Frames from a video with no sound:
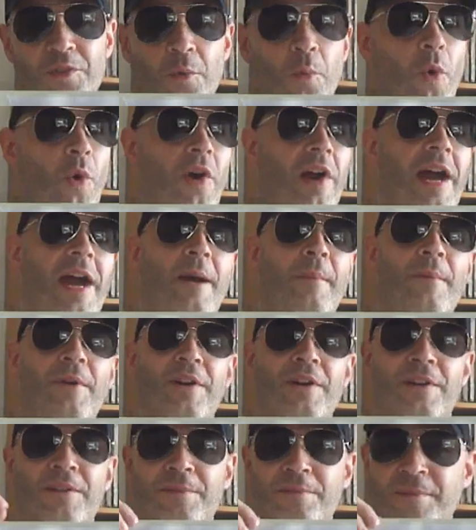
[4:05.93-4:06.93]
or
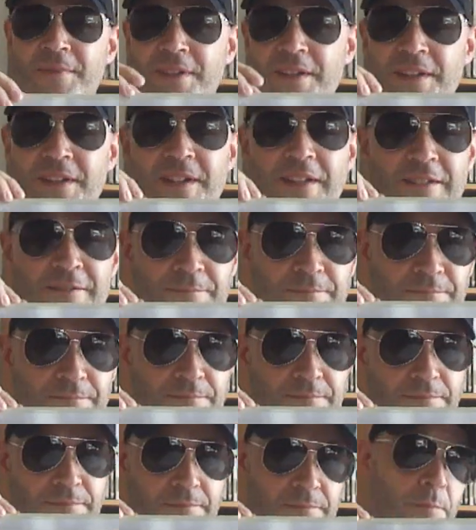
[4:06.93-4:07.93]
Warhammer,
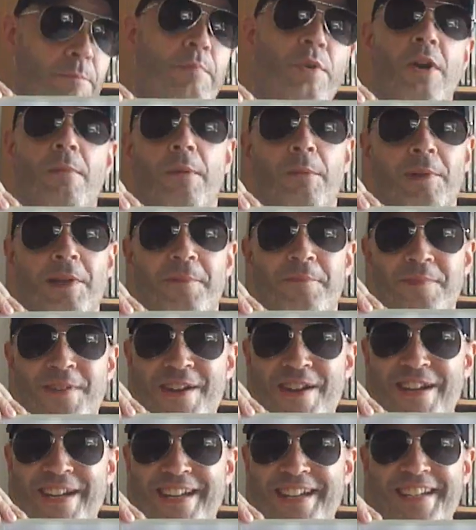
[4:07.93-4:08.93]
probably.
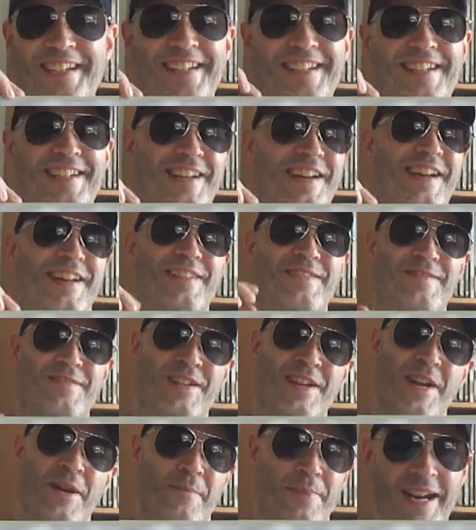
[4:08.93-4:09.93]

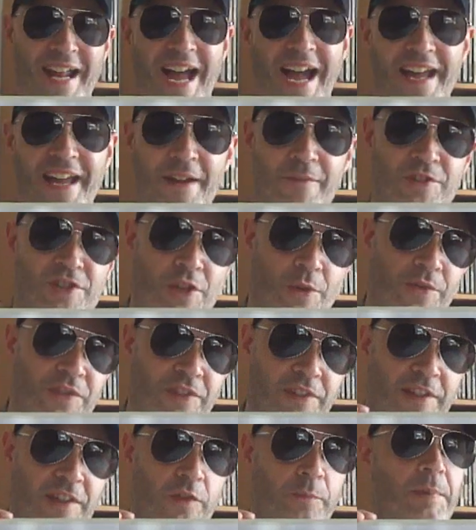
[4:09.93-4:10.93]
But I have
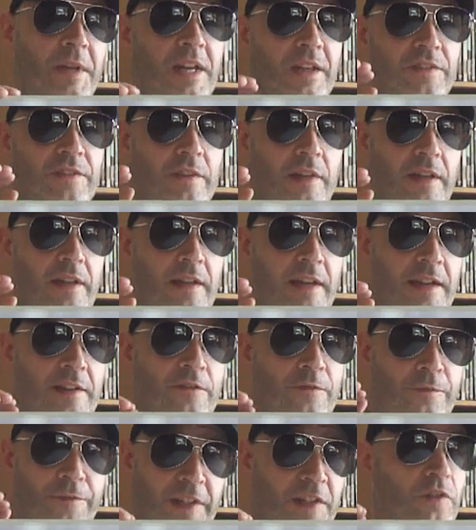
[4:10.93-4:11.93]
chosen this because
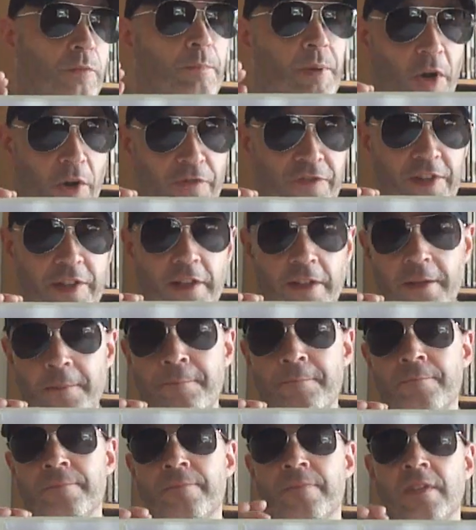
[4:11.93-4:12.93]
it fits perfectly,
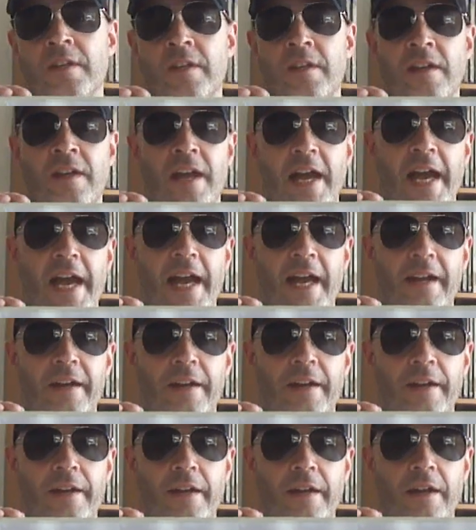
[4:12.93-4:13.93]

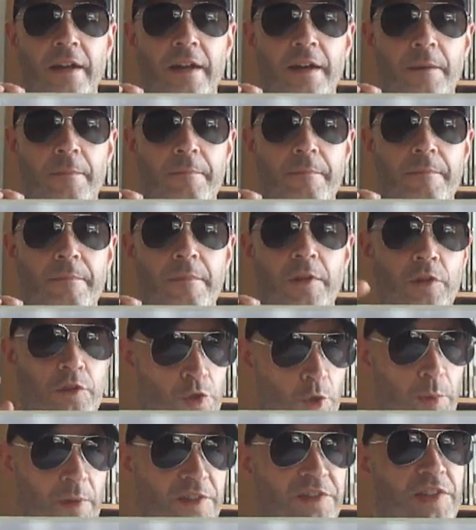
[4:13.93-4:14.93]
and
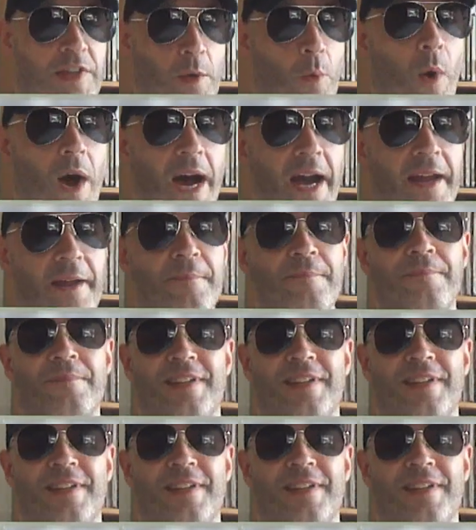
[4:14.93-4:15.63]
you will see why